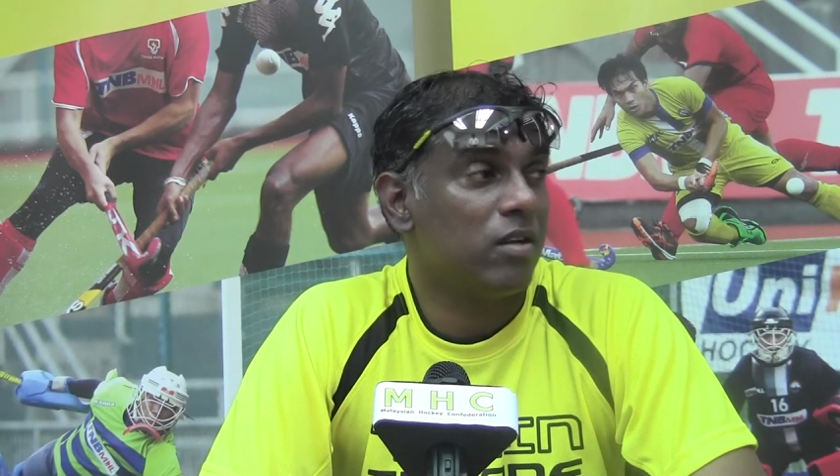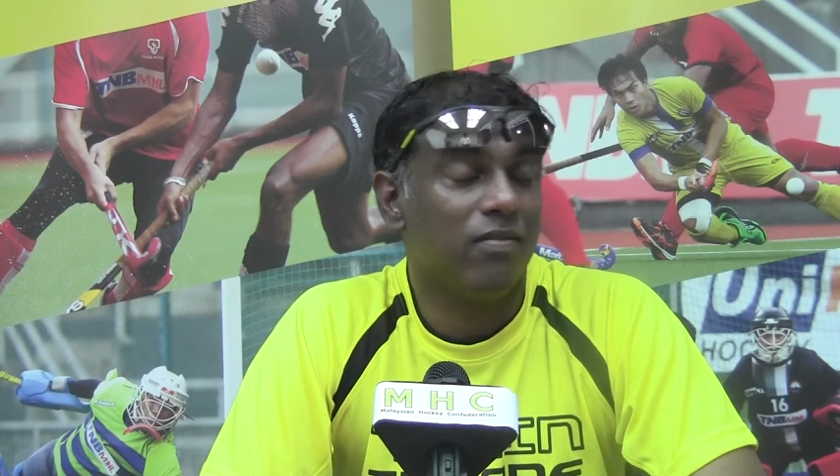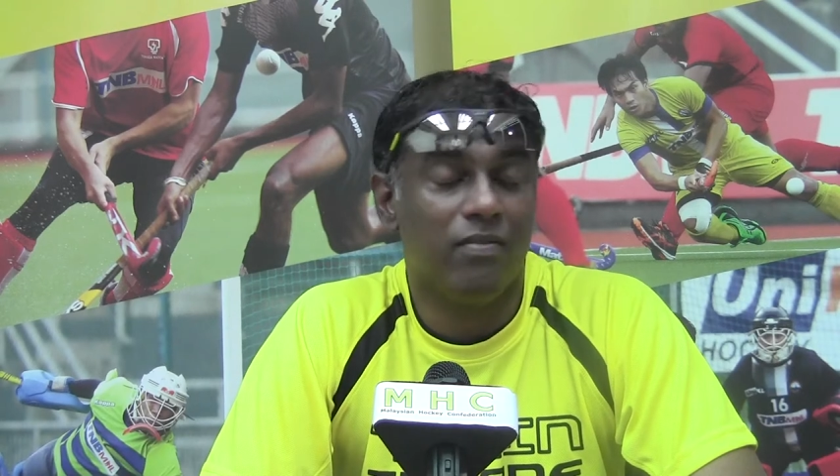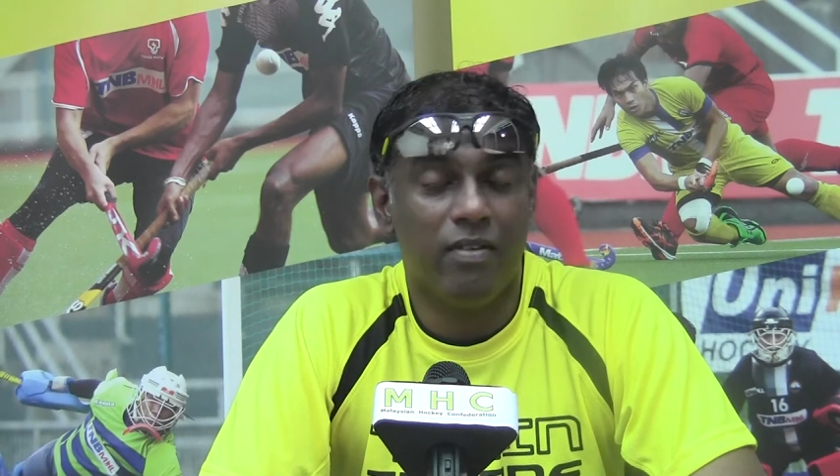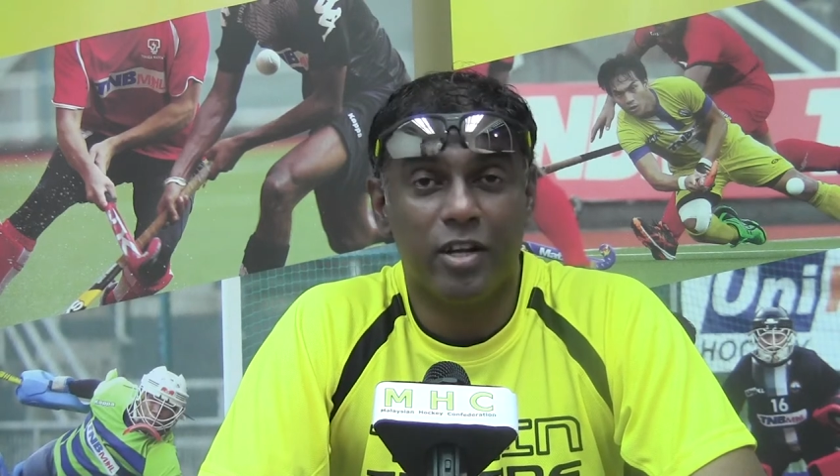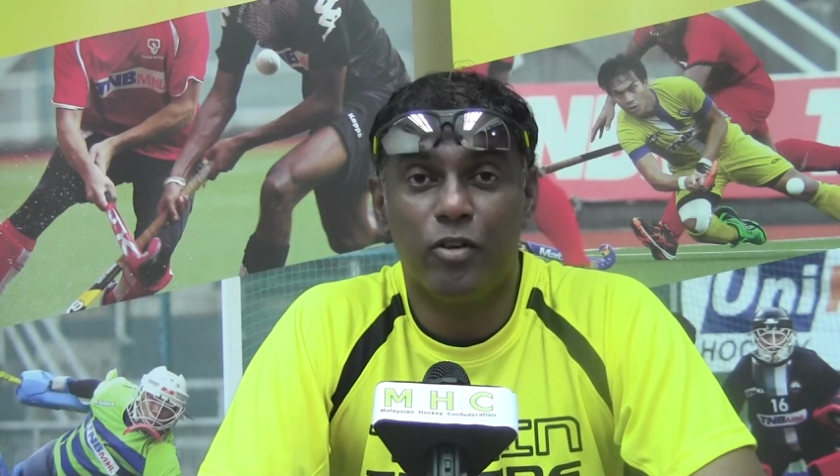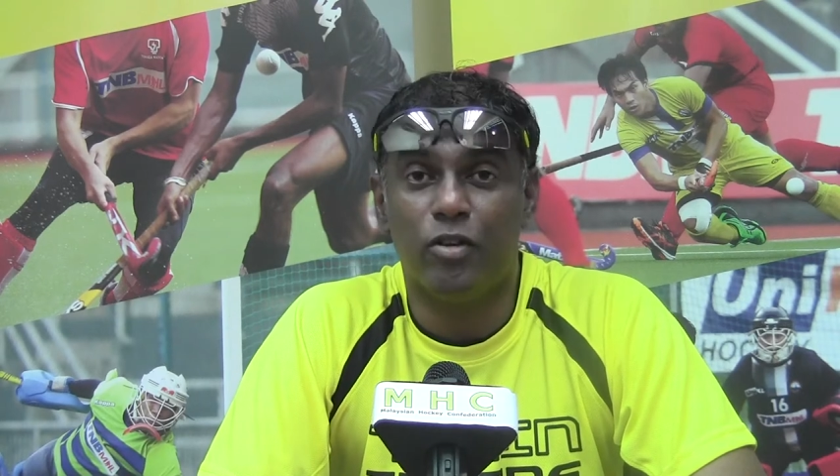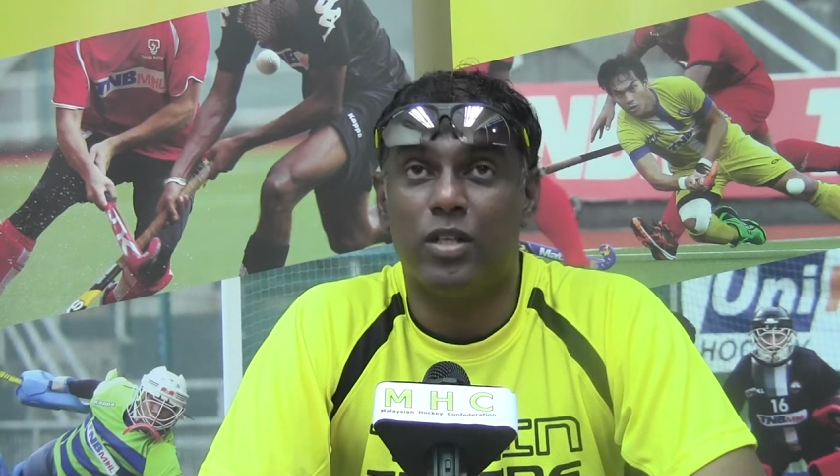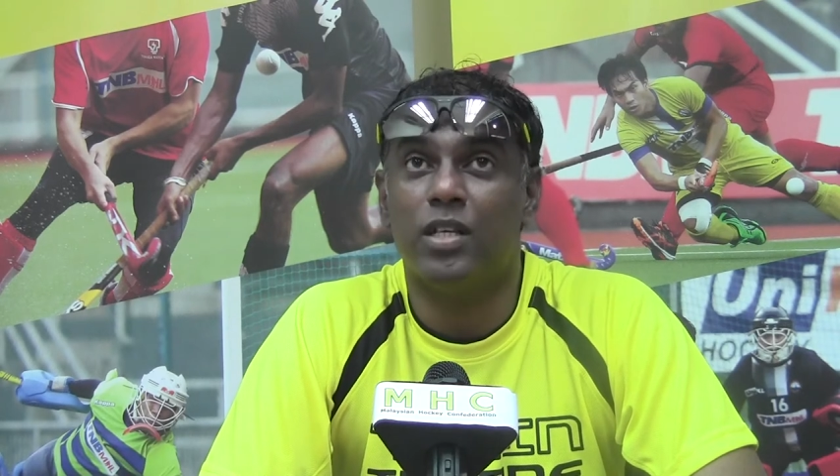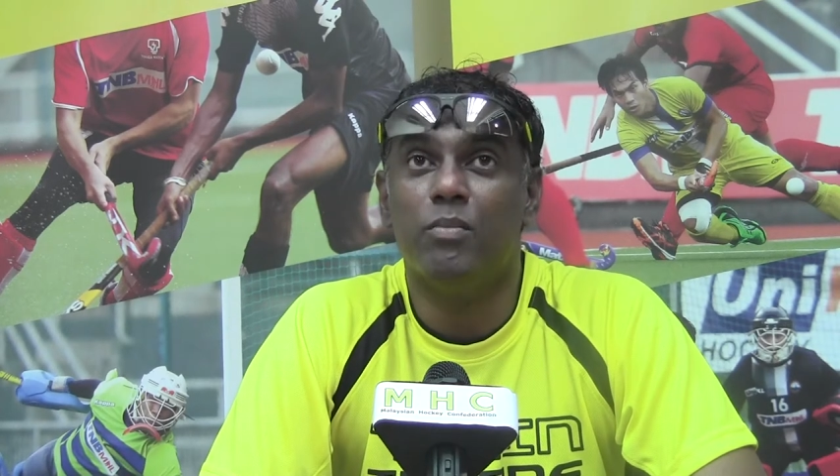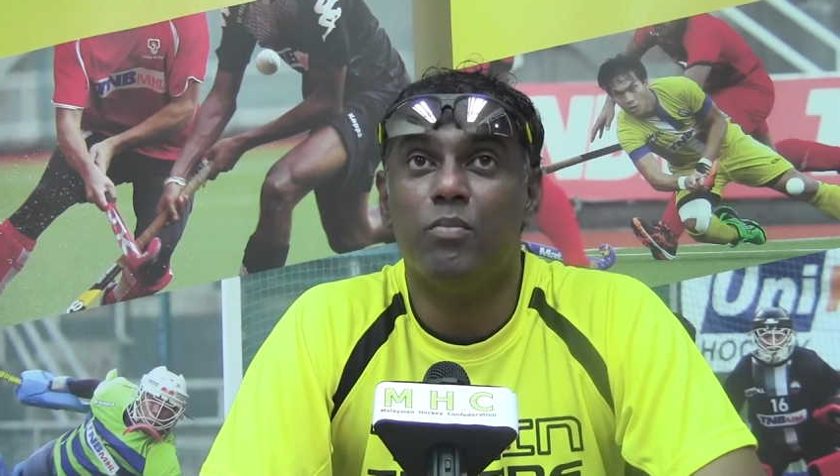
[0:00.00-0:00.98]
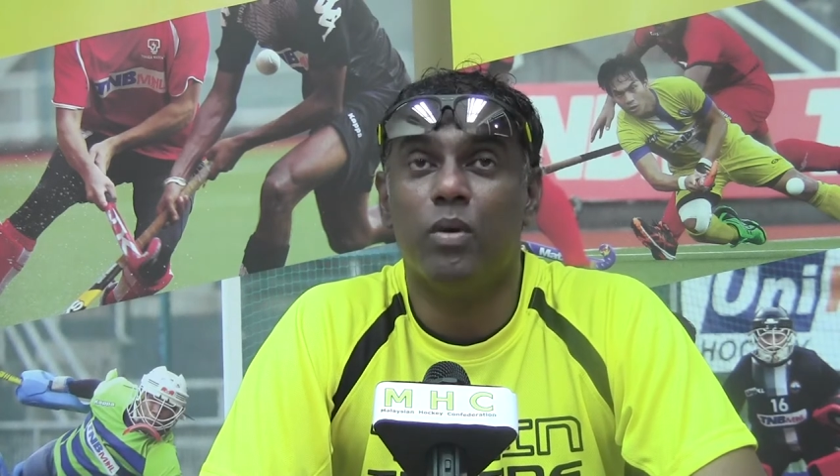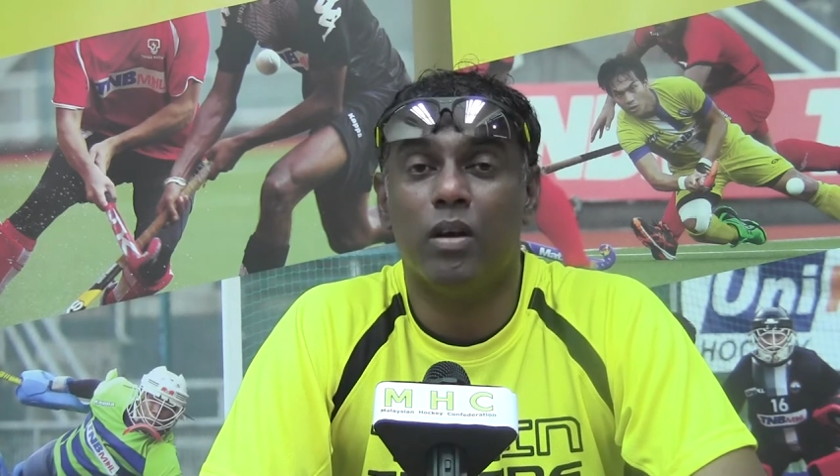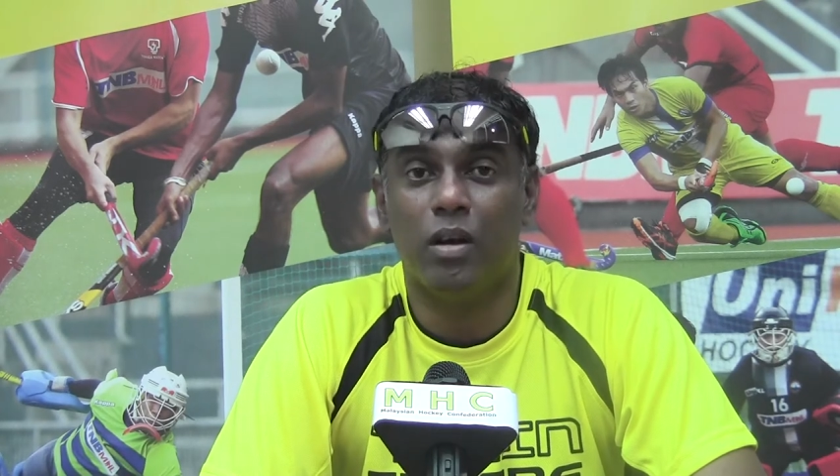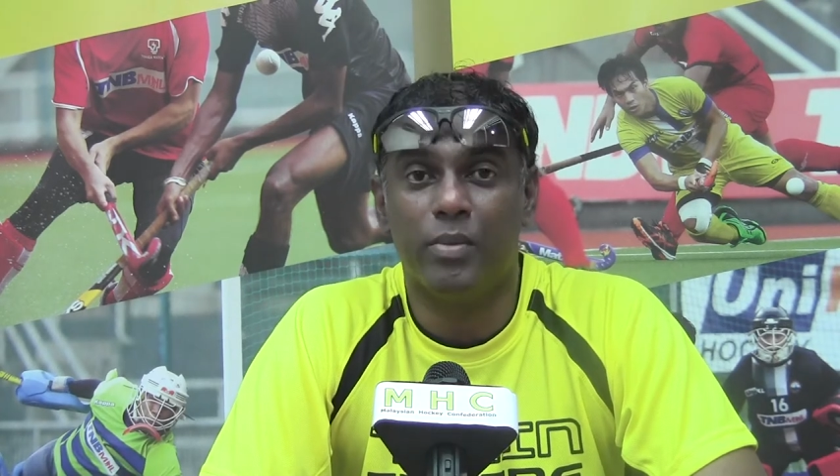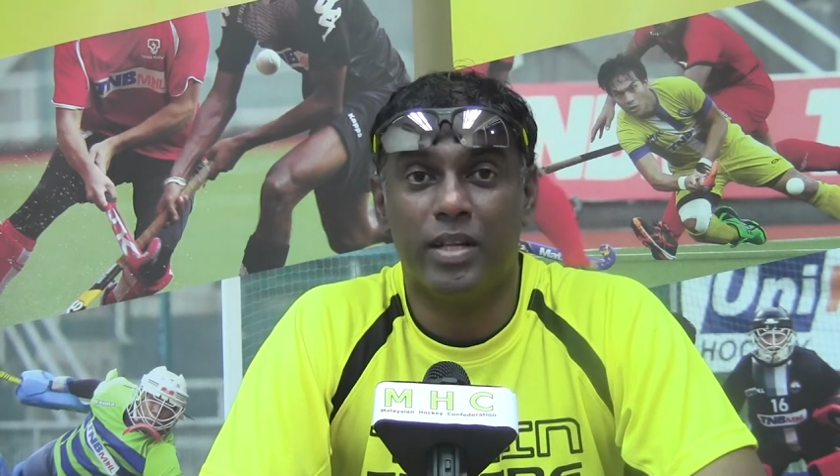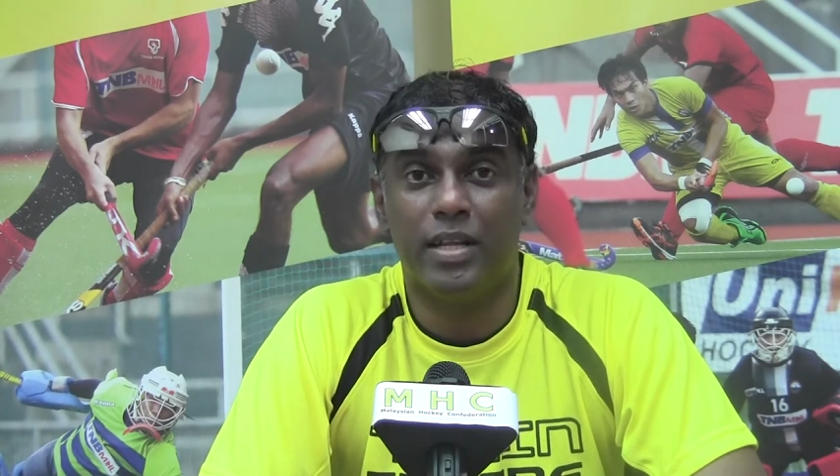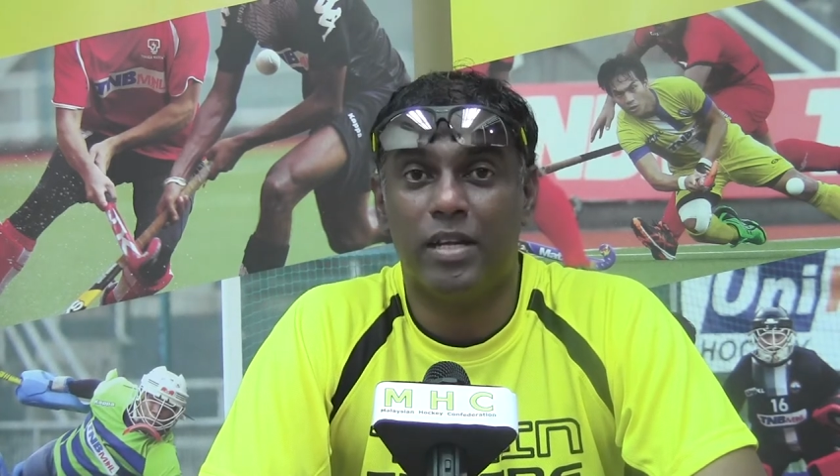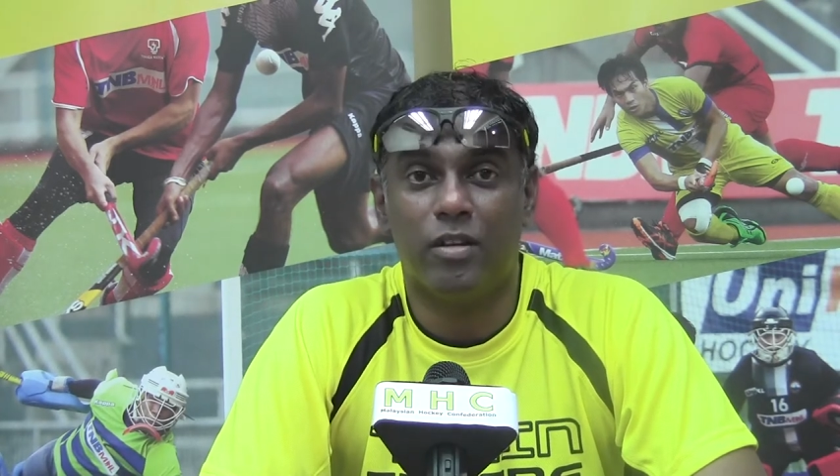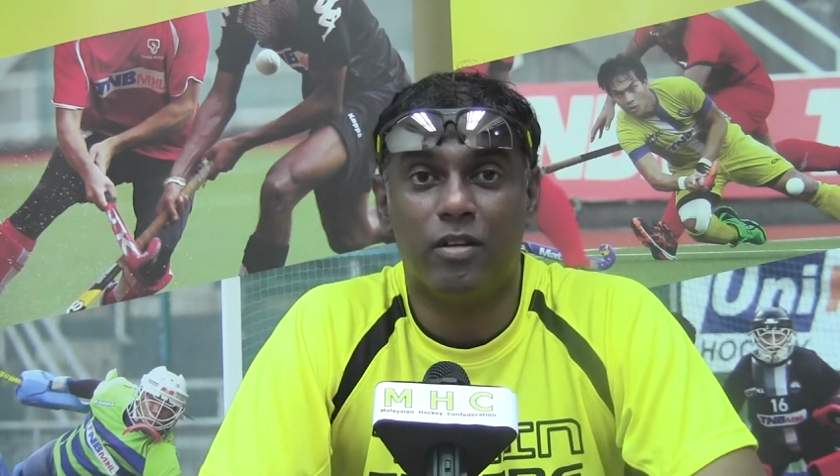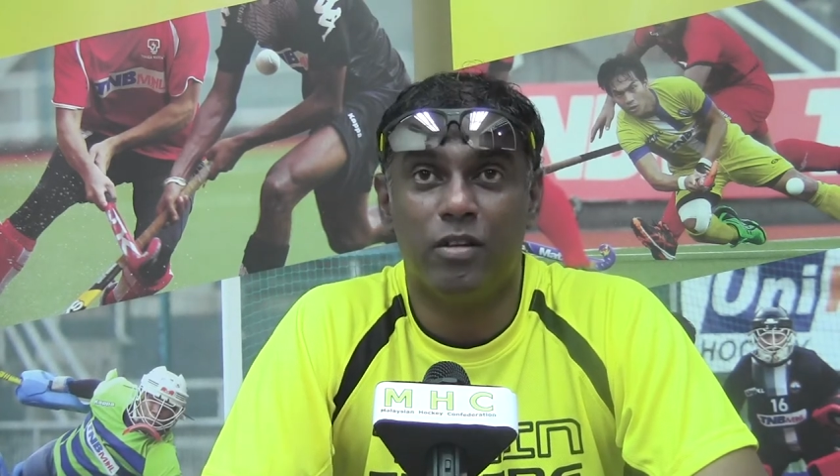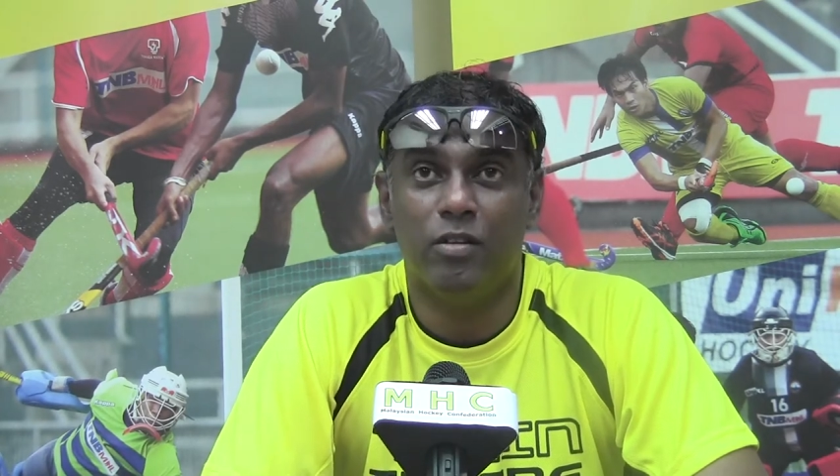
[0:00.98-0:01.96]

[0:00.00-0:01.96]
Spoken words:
a very good team, I mean, that